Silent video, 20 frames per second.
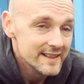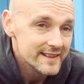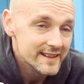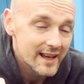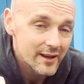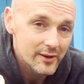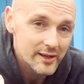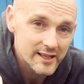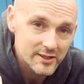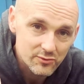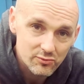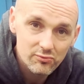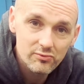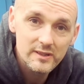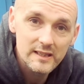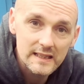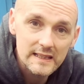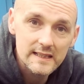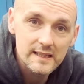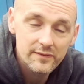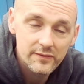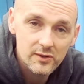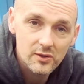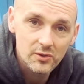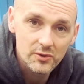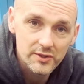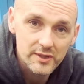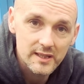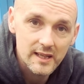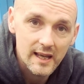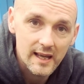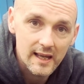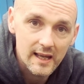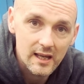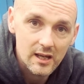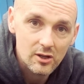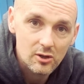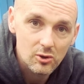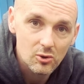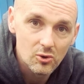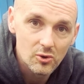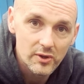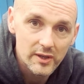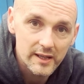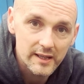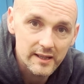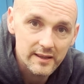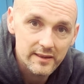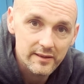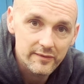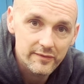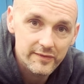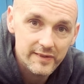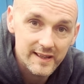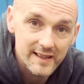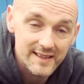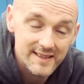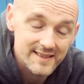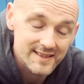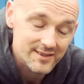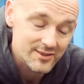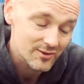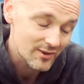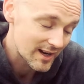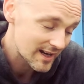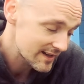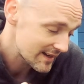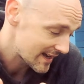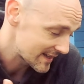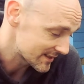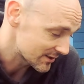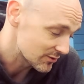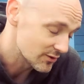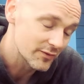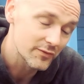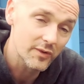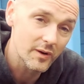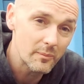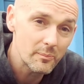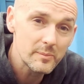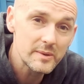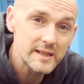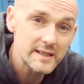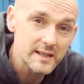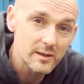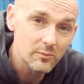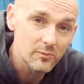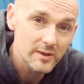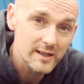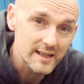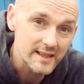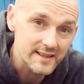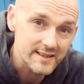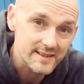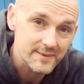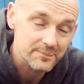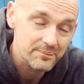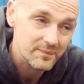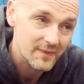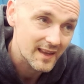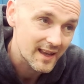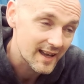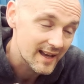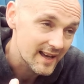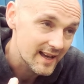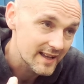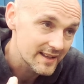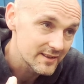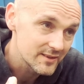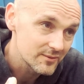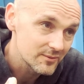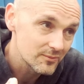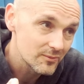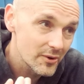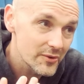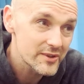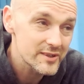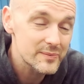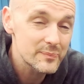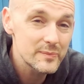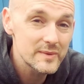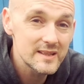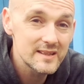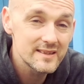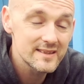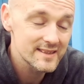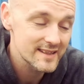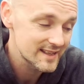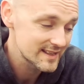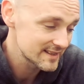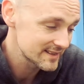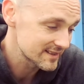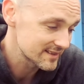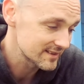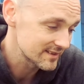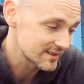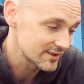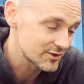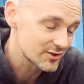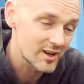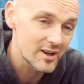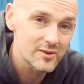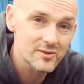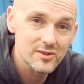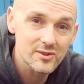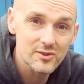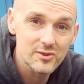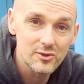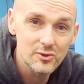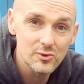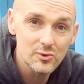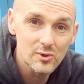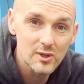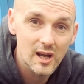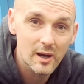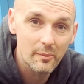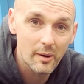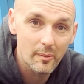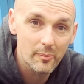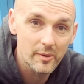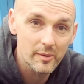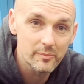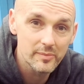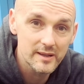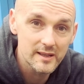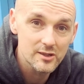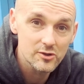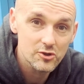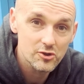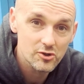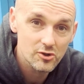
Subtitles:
Now it's really difficult to get clothing that fits, so I had to go for a medium waist, and what this means is the trousers do come up a bit